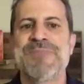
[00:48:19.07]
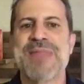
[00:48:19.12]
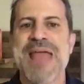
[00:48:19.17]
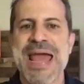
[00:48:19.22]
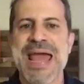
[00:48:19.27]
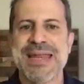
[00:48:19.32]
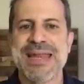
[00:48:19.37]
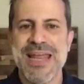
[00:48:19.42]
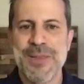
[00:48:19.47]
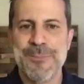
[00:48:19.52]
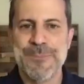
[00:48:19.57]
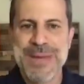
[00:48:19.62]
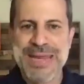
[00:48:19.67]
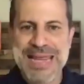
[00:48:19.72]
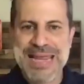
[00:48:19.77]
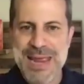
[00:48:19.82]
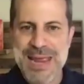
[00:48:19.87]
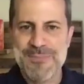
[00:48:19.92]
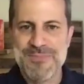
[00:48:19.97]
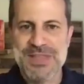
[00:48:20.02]
And it
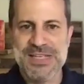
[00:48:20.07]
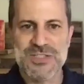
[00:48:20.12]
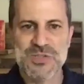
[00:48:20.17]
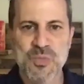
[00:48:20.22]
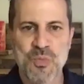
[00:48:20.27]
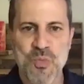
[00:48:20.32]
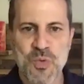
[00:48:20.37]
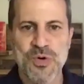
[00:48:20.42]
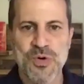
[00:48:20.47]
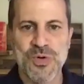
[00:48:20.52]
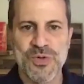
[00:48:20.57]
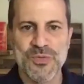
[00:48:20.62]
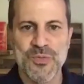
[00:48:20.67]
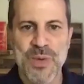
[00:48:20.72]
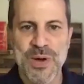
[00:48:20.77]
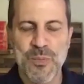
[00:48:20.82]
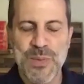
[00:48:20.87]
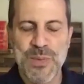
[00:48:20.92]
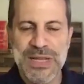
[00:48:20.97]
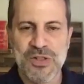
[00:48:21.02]
became this world
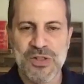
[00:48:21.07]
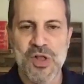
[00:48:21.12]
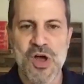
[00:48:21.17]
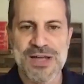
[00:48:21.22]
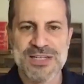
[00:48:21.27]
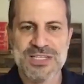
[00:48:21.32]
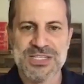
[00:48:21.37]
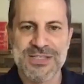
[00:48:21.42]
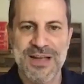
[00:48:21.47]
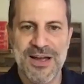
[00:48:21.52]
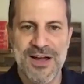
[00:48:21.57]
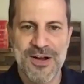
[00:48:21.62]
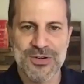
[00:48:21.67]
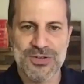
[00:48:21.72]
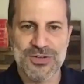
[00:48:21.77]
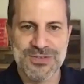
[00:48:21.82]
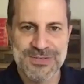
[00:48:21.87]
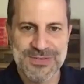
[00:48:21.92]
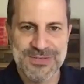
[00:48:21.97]
where we lost our